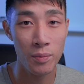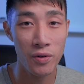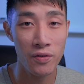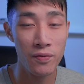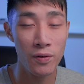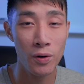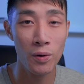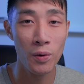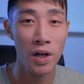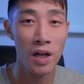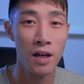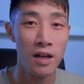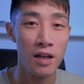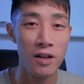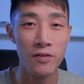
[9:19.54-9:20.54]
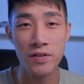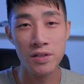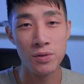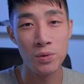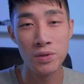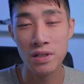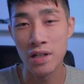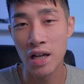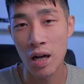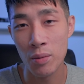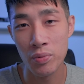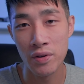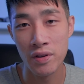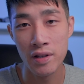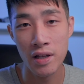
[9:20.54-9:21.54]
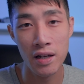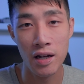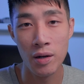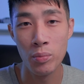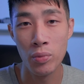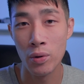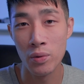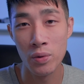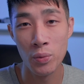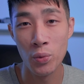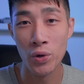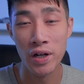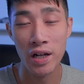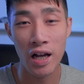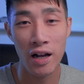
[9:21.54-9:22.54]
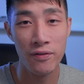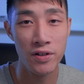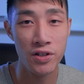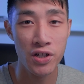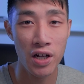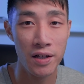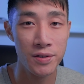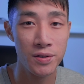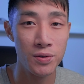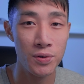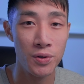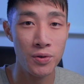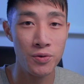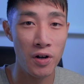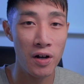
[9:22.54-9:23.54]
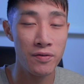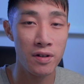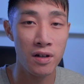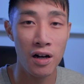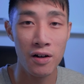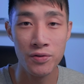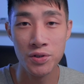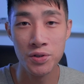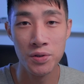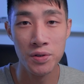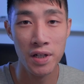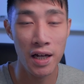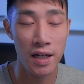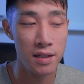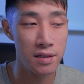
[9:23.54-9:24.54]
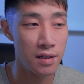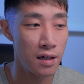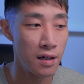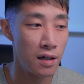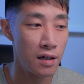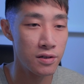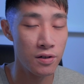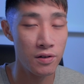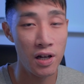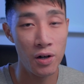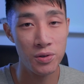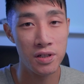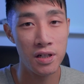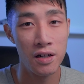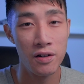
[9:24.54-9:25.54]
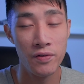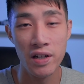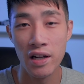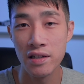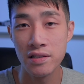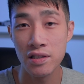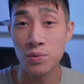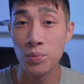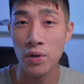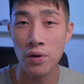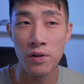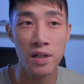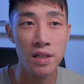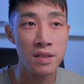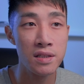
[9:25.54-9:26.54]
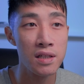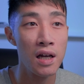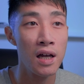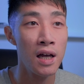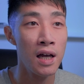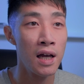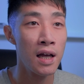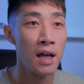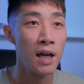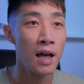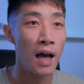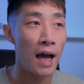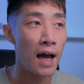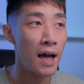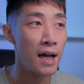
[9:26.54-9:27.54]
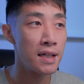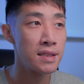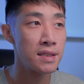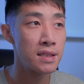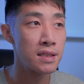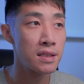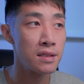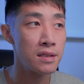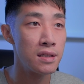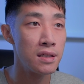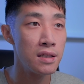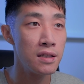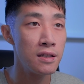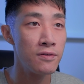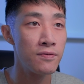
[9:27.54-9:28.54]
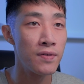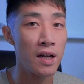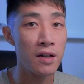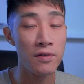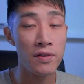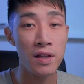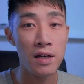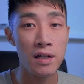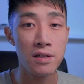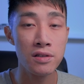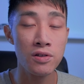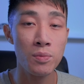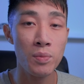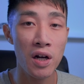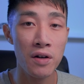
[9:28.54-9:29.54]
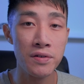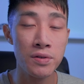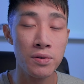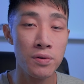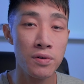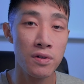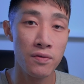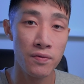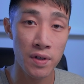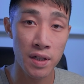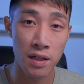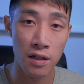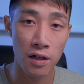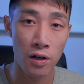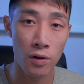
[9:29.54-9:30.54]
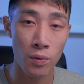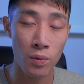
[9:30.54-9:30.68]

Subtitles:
before. If this all didn't happen, then I probably wouldn't have a chance to drive the car for 2 days. So that was kind of a nice experience. And the final thing is, you might have saw in the video,